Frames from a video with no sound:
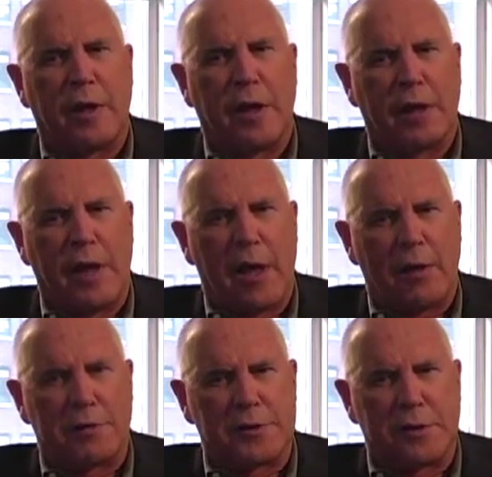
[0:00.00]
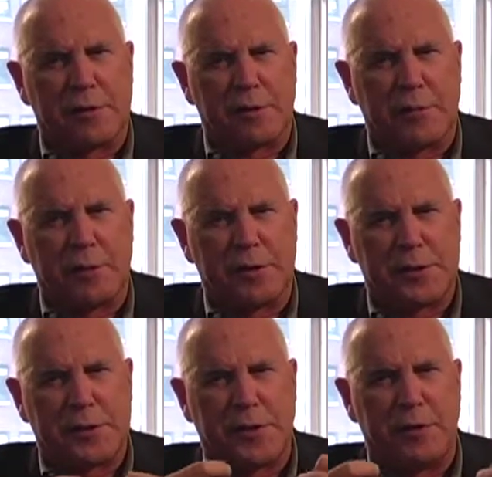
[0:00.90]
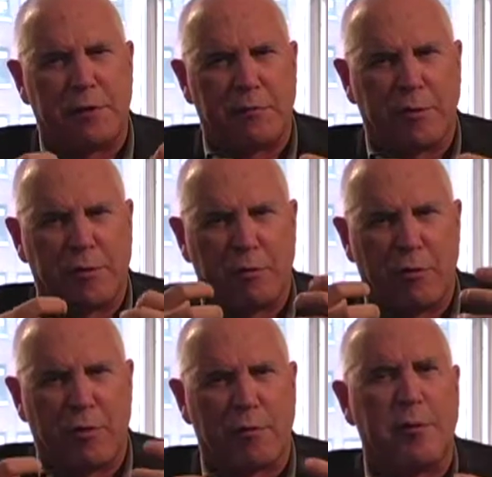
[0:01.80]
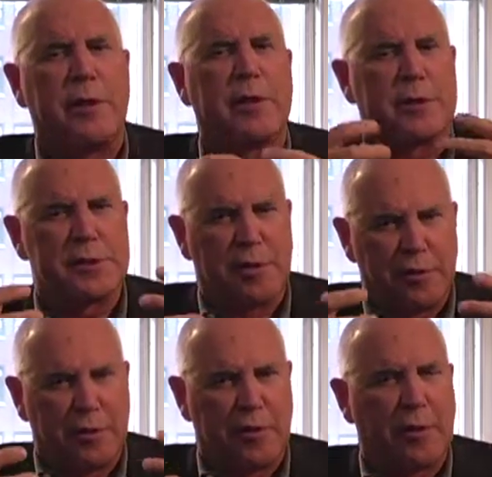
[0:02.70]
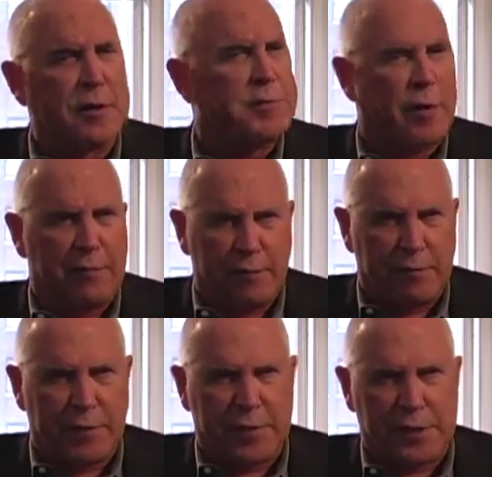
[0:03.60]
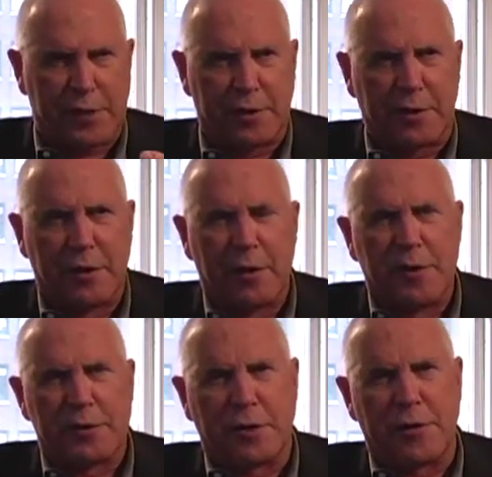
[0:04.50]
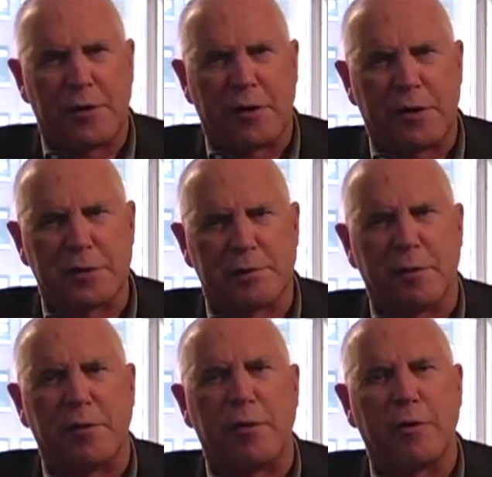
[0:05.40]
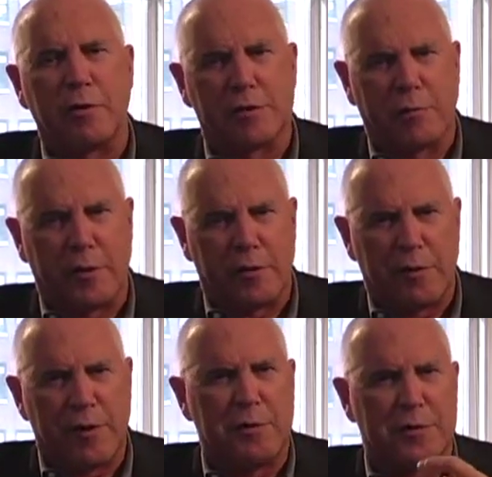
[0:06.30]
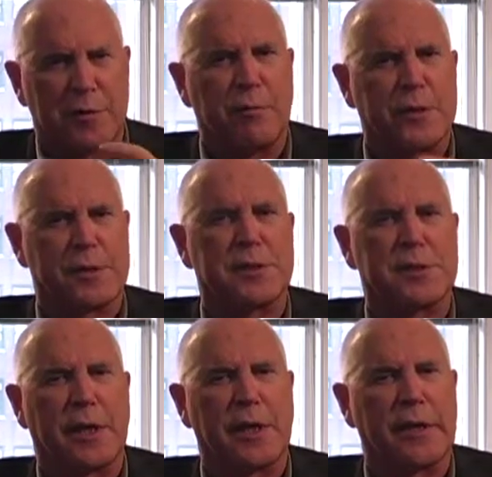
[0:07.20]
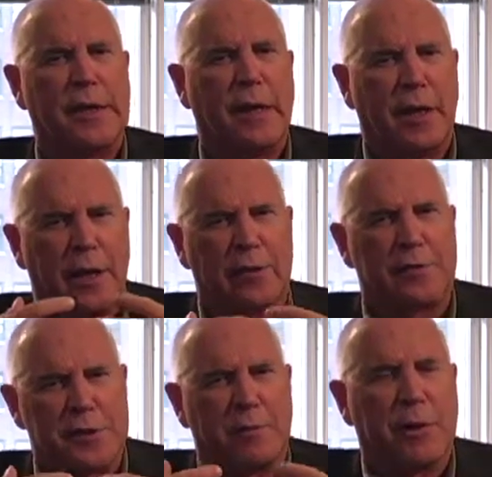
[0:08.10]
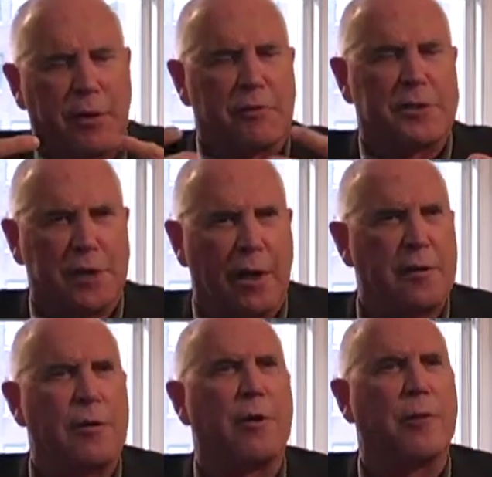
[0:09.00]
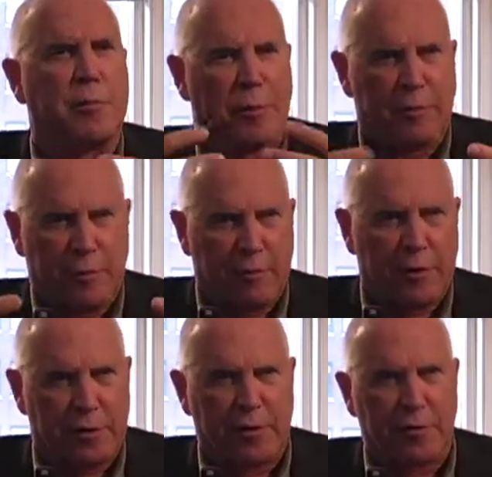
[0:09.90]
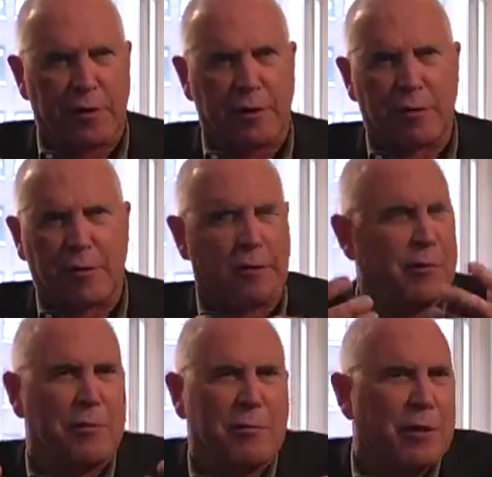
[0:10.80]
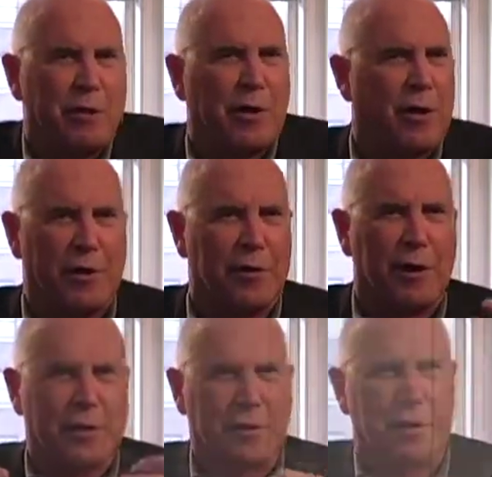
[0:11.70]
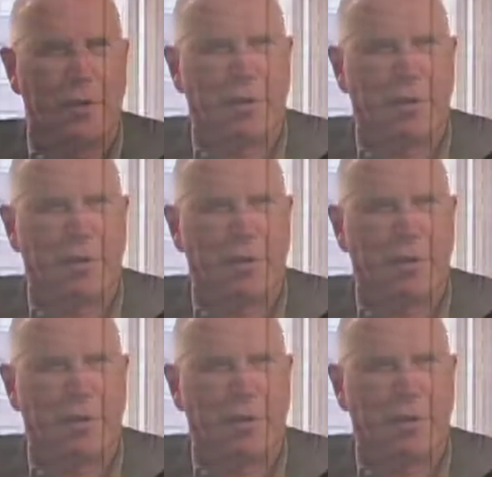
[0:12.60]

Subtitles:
allows it to be seen with more meanings than the artist might have even intended. So I think the artist both knows what he or she wants to say, and there's something always unknowable about what they're doing, or it wouldn't be art, actually.